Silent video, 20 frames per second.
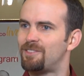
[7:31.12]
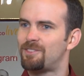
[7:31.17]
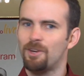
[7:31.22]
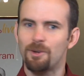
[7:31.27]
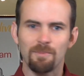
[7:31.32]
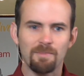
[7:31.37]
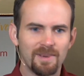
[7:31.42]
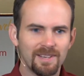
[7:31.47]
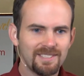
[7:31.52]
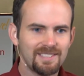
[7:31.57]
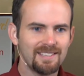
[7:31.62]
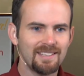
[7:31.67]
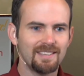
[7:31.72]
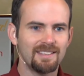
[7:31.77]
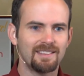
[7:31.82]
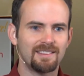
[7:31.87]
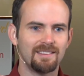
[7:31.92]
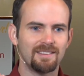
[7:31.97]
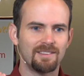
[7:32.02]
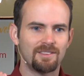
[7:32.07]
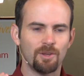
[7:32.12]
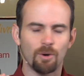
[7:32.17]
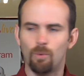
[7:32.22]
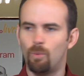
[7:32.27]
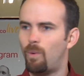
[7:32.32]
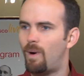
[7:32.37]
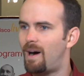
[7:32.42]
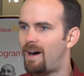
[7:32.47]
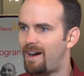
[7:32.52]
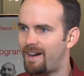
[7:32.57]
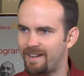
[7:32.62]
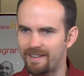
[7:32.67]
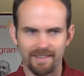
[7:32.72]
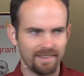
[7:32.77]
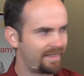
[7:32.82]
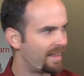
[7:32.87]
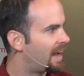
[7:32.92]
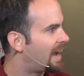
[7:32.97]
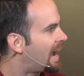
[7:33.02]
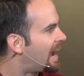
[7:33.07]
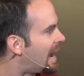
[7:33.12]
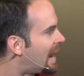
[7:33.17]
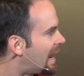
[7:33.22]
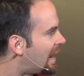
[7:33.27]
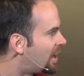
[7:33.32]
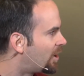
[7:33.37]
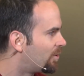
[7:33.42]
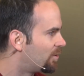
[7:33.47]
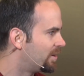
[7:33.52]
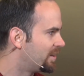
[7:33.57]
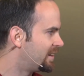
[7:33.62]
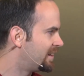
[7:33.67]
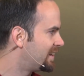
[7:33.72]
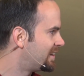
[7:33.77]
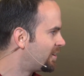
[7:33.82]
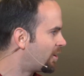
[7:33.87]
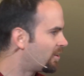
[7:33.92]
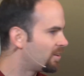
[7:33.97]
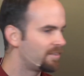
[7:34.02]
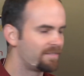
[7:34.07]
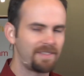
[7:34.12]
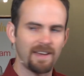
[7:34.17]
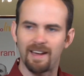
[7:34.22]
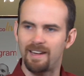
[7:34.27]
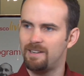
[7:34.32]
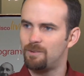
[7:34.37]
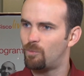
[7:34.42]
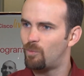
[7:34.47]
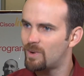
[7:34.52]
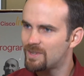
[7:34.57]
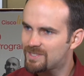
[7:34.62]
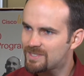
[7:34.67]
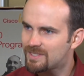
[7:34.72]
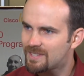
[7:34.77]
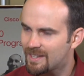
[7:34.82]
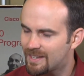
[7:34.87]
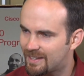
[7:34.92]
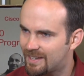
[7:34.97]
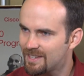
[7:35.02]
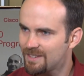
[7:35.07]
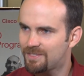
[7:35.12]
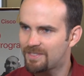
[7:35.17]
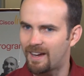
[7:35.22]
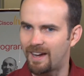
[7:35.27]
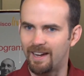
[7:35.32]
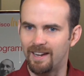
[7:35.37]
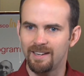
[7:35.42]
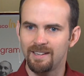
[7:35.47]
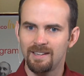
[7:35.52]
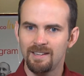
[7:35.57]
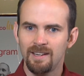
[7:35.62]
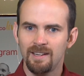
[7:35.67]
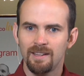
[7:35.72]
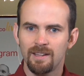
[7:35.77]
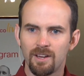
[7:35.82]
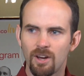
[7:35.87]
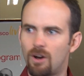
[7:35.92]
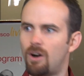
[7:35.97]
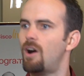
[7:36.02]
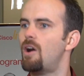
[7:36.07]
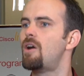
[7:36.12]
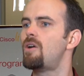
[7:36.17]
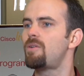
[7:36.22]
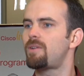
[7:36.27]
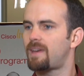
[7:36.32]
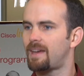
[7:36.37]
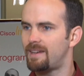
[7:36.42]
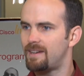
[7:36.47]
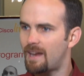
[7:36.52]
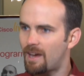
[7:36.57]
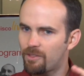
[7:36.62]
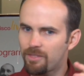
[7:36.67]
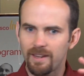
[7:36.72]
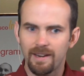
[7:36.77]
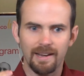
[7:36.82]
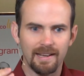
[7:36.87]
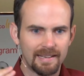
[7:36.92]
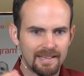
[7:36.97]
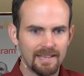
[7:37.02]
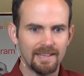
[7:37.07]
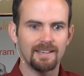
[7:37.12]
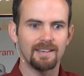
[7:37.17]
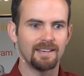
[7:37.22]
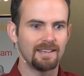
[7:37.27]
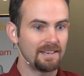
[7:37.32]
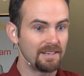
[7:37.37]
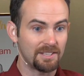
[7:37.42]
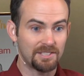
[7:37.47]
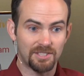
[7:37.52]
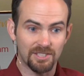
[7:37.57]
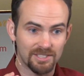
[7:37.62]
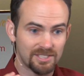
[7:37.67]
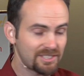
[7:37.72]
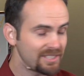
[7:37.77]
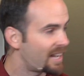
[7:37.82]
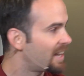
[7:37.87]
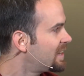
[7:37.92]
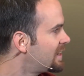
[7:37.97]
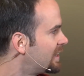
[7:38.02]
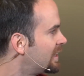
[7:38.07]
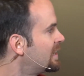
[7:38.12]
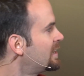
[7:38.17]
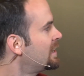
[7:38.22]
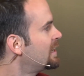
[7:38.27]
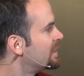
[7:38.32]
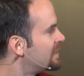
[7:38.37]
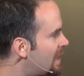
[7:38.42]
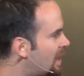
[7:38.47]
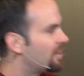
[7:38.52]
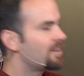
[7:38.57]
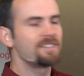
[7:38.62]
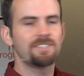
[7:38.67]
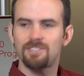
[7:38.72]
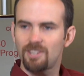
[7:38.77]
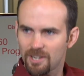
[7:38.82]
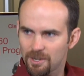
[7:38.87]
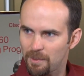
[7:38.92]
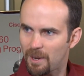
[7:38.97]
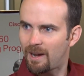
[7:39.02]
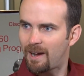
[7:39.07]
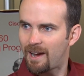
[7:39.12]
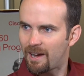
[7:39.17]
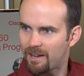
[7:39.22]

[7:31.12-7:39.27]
They're missing the why and the how and all of that. And once they get that, they go, oh, okay, now that I get it and it's exciting, now let's talk about